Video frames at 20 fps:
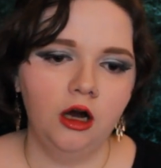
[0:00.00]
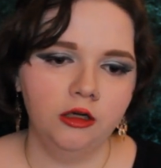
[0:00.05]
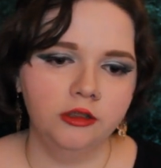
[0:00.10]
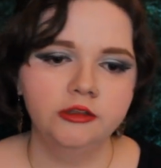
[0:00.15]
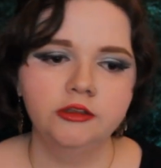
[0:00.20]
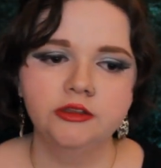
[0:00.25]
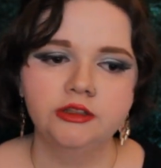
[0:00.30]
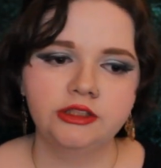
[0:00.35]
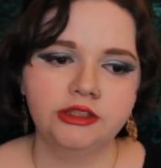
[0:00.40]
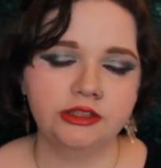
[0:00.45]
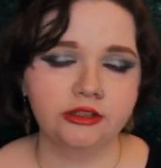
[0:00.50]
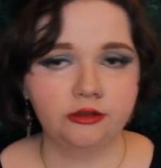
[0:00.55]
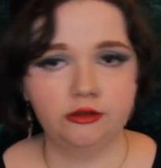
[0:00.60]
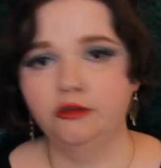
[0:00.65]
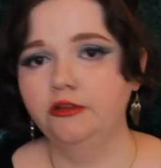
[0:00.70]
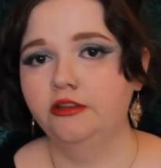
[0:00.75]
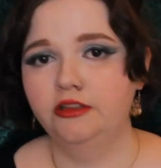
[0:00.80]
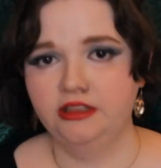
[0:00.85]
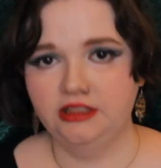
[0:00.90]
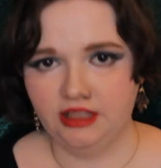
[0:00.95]
aren't
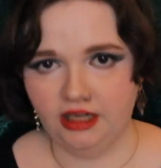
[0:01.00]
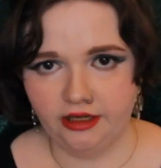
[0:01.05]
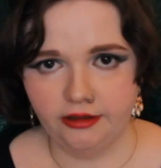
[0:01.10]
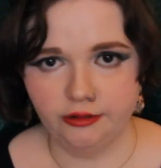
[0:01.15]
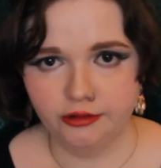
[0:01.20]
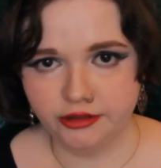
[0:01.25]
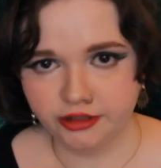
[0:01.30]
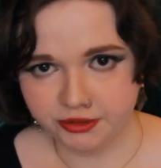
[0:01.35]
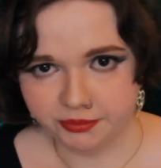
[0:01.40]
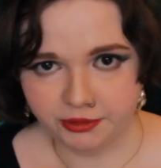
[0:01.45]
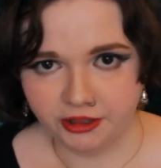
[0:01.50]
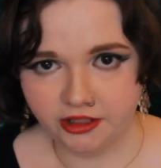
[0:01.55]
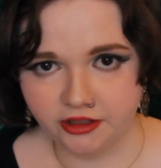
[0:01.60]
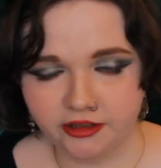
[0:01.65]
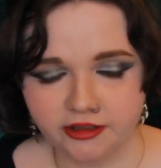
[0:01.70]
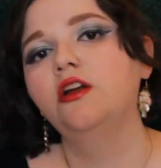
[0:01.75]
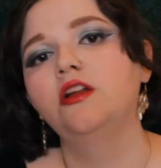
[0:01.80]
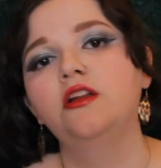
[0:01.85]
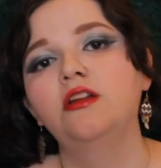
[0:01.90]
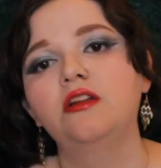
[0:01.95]
secluded to Irish
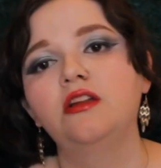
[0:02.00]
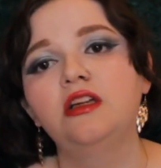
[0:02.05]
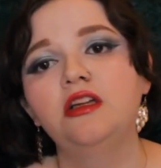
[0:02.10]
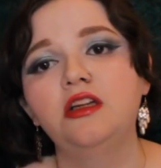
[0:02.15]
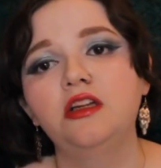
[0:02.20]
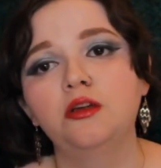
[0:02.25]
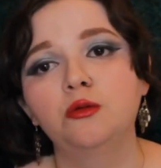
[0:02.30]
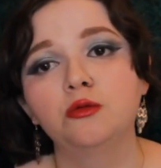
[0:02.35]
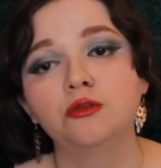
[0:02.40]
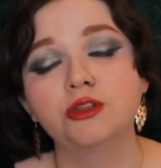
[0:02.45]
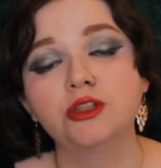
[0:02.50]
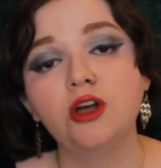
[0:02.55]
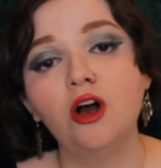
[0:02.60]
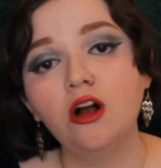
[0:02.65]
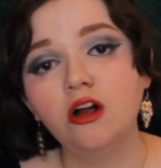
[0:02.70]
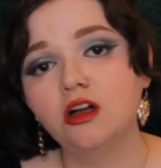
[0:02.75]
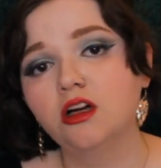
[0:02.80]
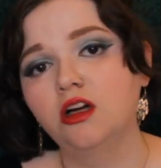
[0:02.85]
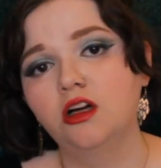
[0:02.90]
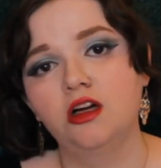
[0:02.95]
myth. The
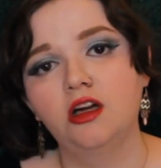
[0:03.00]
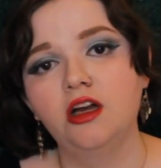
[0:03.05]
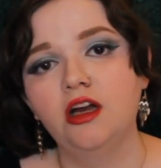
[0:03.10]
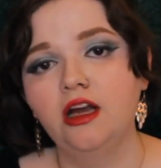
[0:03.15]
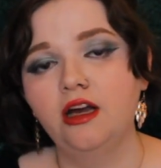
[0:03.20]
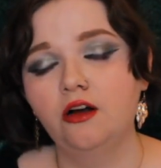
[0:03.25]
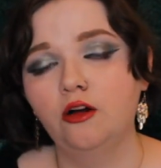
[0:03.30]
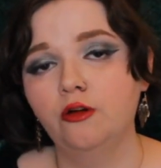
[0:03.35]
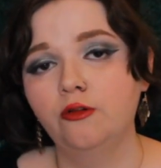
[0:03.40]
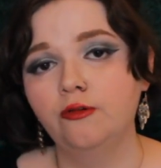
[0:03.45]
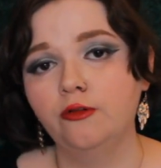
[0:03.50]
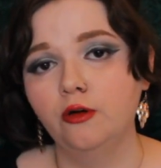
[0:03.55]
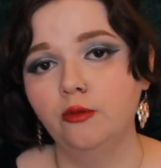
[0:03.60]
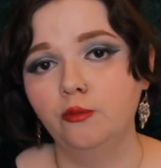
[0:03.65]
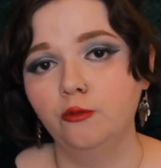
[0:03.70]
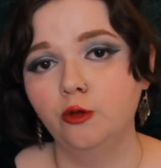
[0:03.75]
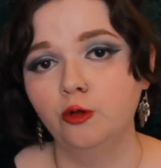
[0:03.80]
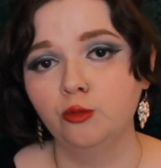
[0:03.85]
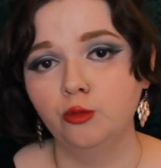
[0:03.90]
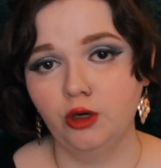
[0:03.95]
Rusalka hail
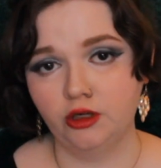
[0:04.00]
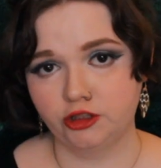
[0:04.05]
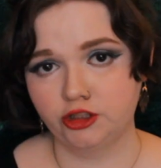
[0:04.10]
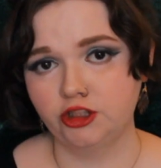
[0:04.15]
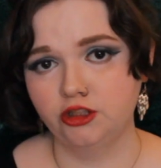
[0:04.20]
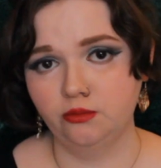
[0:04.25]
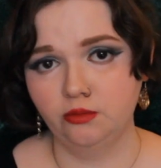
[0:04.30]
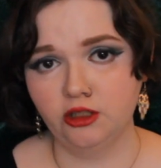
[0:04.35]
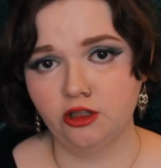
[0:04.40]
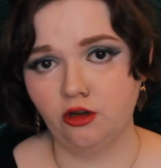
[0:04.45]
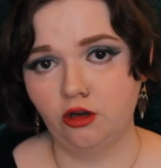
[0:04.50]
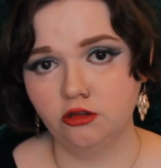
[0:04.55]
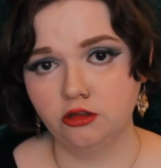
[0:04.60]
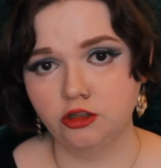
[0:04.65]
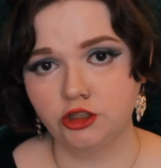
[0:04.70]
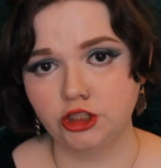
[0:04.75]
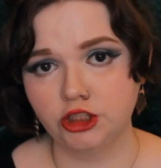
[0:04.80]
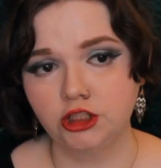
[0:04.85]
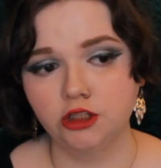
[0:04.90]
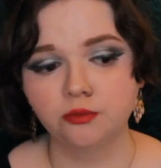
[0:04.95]
from Russian
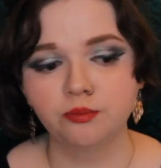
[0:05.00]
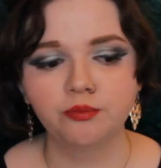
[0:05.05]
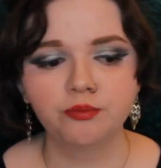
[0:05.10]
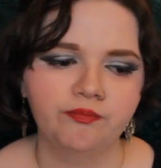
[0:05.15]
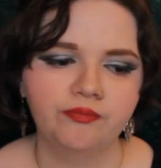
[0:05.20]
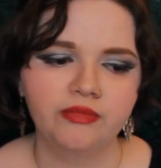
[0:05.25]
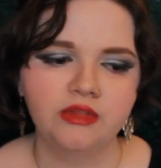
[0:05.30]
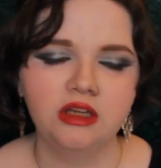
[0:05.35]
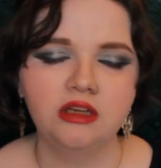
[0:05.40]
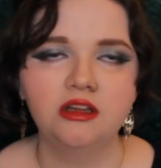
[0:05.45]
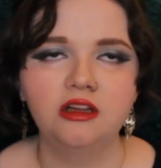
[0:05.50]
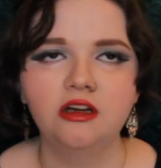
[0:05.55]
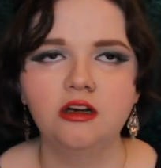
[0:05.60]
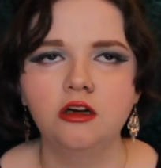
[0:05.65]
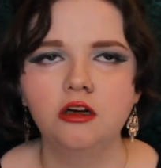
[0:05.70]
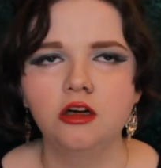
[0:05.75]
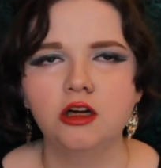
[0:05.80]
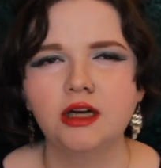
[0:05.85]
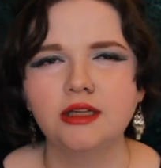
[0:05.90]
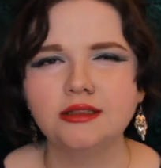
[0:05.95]
mythology.
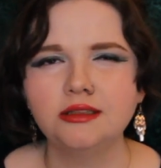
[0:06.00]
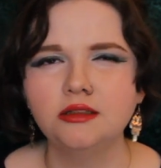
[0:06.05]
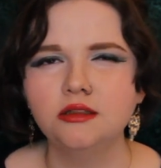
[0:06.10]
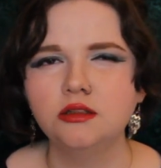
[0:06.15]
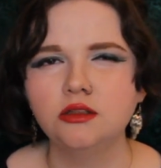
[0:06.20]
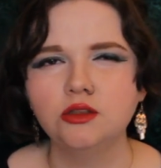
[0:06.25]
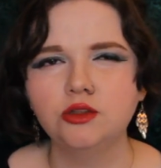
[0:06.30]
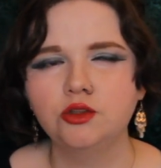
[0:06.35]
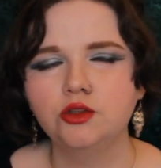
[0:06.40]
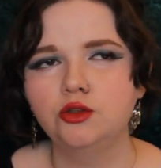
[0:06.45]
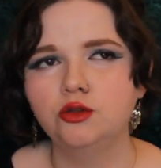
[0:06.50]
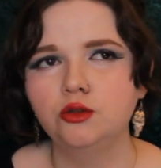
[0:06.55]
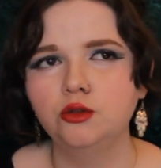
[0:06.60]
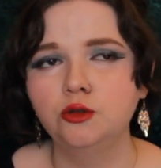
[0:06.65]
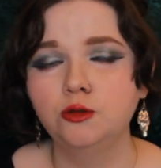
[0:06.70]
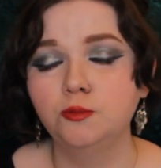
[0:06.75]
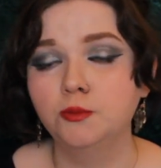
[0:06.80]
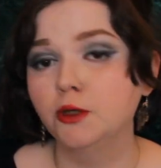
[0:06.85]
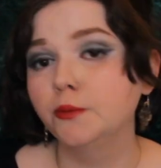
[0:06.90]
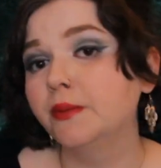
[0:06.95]
They're cousins
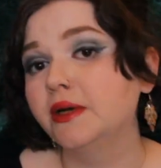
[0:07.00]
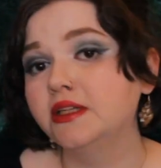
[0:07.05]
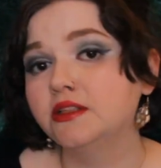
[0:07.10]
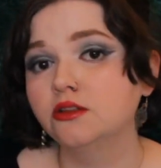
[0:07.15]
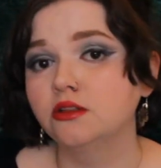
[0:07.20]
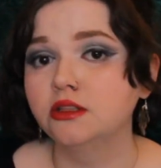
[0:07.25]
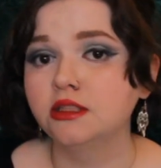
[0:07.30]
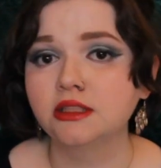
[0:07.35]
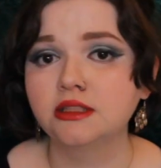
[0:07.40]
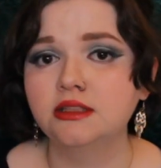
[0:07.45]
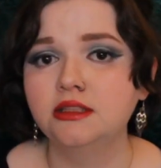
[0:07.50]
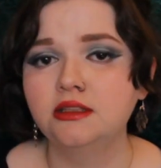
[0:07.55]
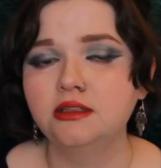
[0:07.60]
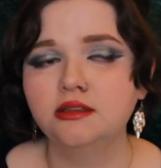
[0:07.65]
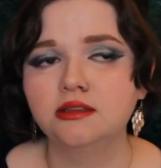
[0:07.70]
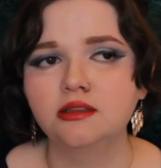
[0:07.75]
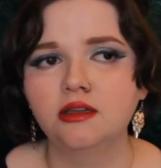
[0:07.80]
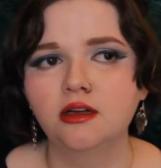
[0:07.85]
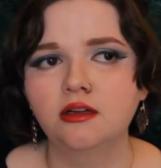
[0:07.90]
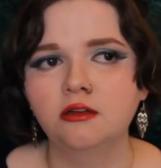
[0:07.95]
to mermaids or
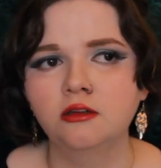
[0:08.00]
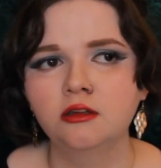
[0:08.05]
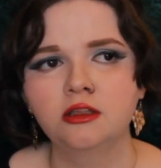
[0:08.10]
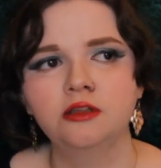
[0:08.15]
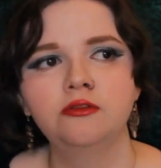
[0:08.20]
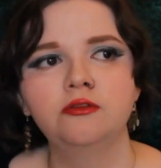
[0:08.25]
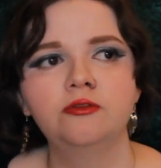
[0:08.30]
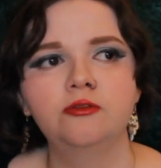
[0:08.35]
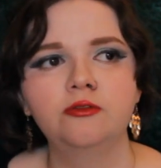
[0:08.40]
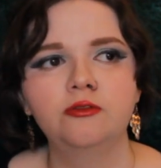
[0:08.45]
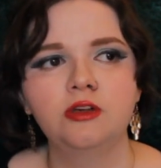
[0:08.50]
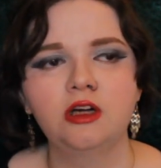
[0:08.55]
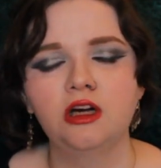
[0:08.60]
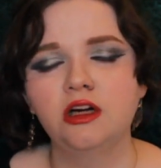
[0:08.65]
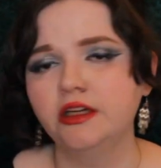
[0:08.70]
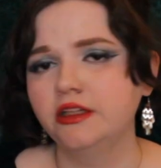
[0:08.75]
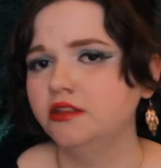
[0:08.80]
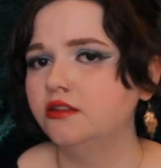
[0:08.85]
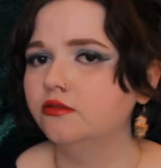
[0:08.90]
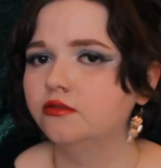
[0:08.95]
nixies and live
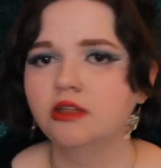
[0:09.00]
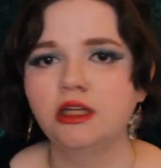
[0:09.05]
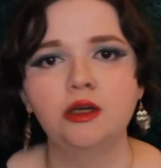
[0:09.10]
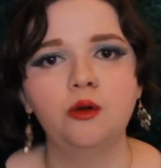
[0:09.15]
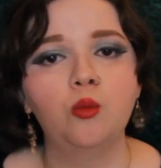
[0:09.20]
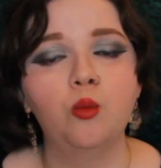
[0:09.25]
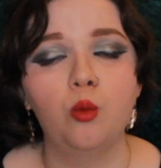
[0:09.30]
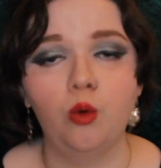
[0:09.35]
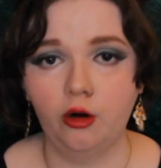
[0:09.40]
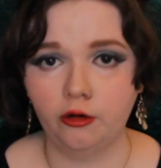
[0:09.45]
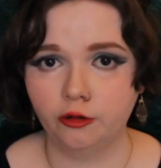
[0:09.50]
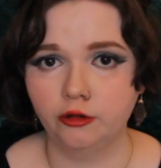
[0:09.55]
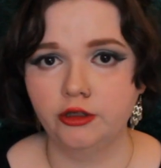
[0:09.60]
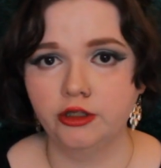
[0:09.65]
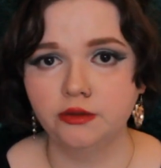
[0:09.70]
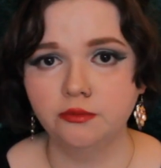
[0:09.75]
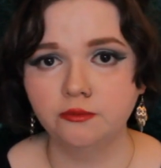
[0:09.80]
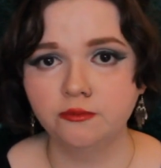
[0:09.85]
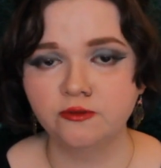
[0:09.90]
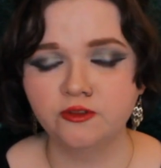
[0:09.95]
kind of like water
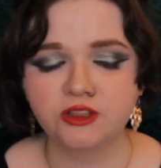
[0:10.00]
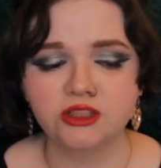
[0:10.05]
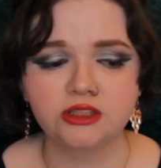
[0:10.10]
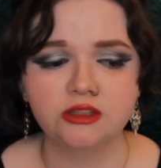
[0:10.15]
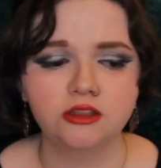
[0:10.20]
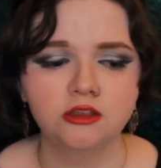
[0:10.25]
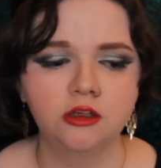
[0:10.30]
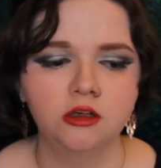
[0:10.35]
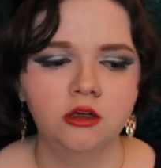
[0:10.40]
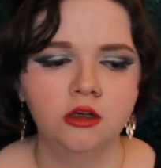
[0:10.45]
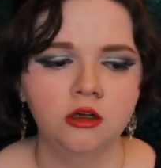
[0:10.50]
nymphs.